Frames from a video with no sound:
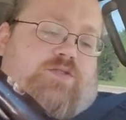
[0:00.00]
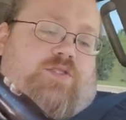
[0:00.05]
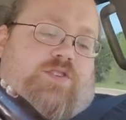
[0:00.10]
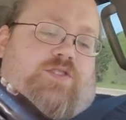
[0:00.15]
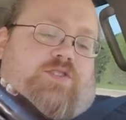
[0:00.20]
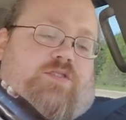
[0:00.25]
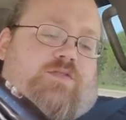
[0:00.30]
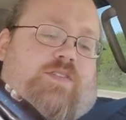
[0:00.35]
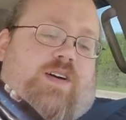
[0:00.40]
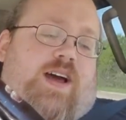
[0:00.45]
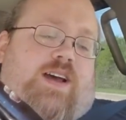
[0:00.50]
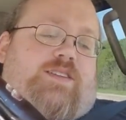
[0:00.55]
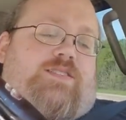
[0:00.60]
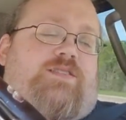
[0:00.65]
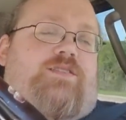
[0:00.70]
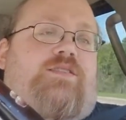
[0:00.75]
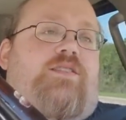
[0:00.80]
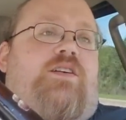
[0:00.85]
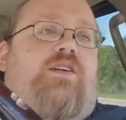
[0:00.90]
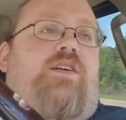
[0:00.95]
Nutritional
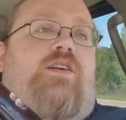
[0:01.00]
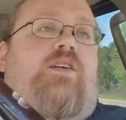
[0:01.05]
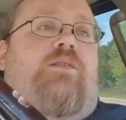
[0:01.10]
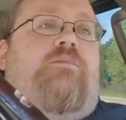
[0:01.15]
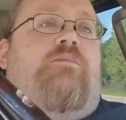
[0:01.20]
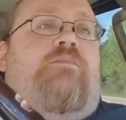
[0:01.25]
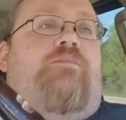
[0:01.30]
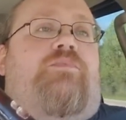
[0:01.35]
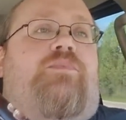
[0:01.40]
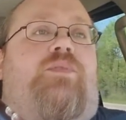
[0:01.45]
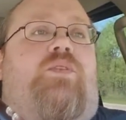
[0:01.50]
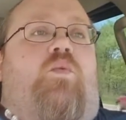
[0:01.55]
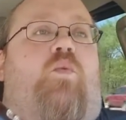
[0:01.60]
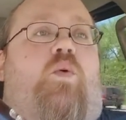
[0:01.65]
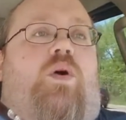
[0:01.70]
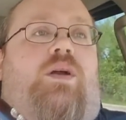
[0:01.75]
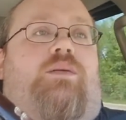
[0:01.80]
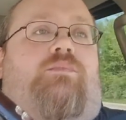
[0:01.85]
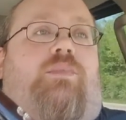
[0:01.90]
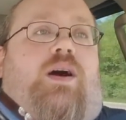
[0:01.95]
facts
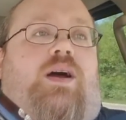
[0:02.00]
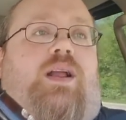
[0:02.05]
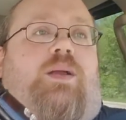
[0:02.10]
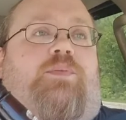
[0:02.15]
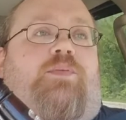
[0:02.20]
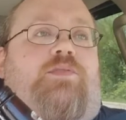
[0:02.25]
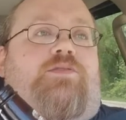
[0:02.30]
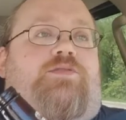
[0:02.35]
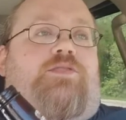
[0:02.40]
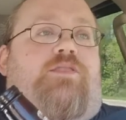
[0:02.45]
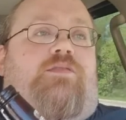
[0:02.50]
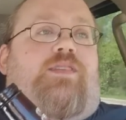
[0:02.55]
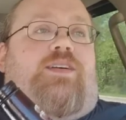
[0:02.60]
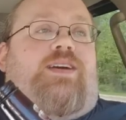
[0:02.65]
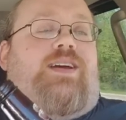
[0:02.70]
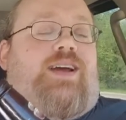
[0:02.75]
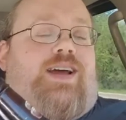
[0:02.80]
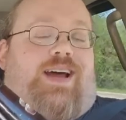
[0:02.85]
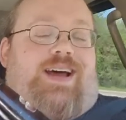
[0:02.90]
one bottle per serving,